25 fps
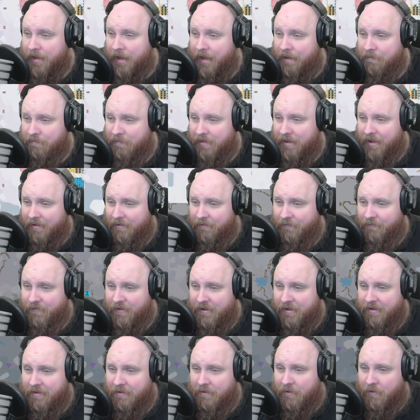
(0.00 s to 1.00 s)
I'm kind of
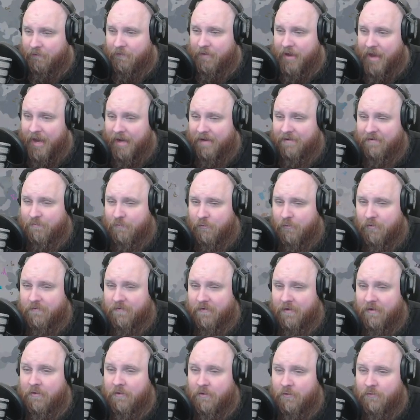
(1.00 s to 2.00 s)
thinking of exporting